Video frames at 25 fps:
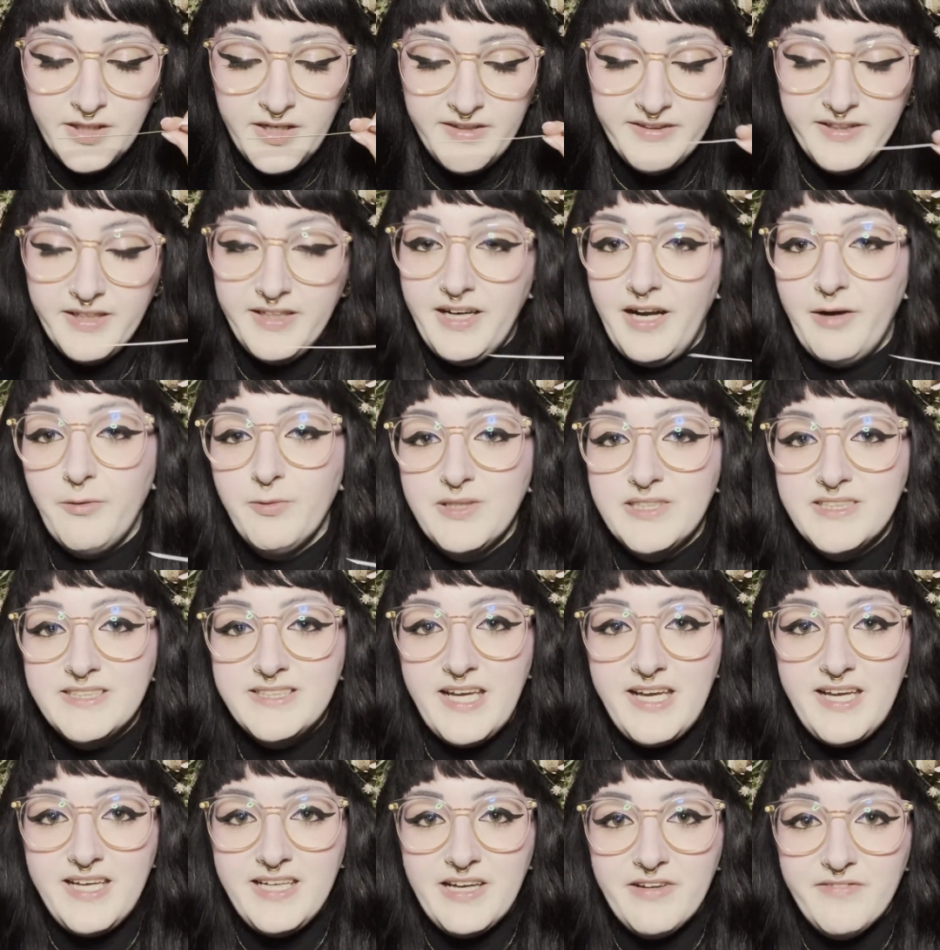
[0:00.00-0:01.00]
then I would
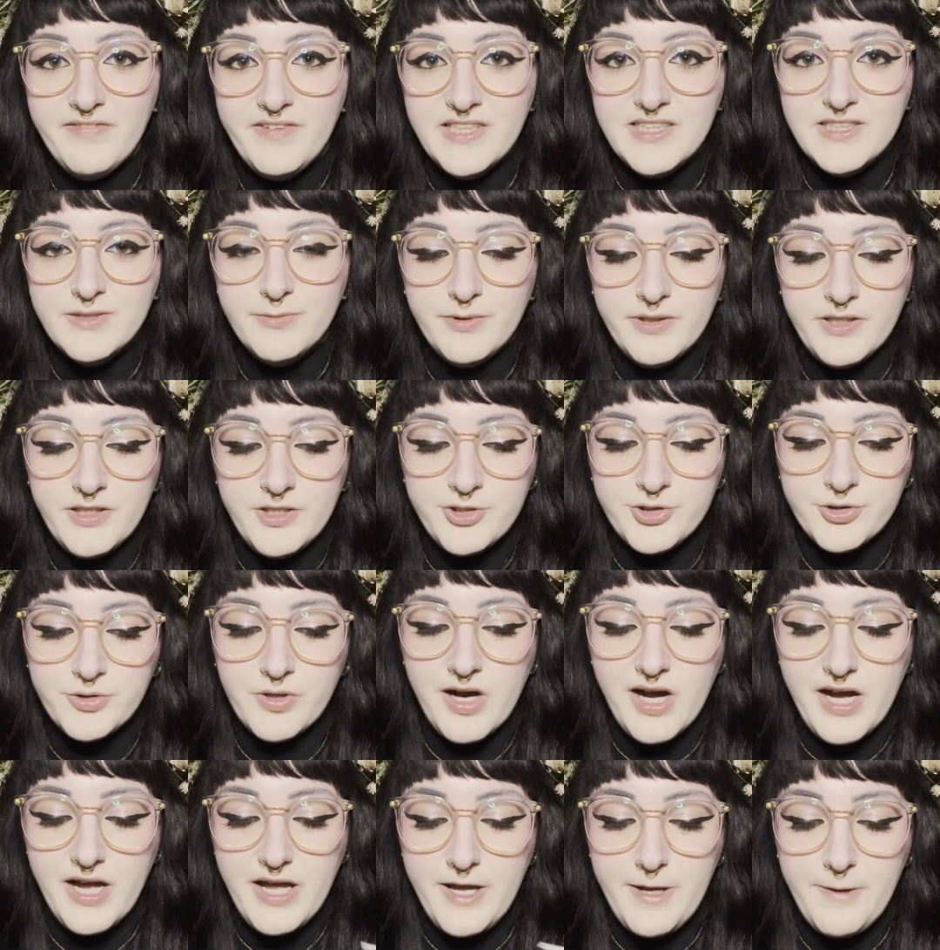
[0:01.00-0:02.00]
say give this one a
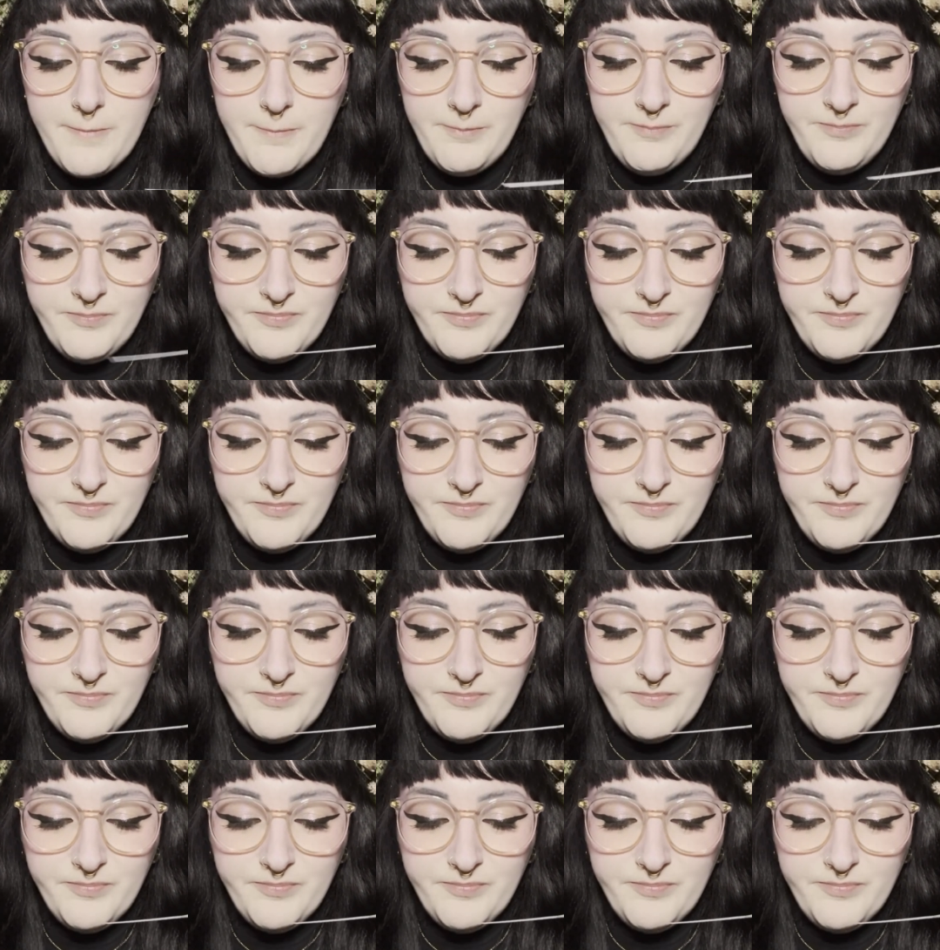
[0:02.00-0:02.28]
try.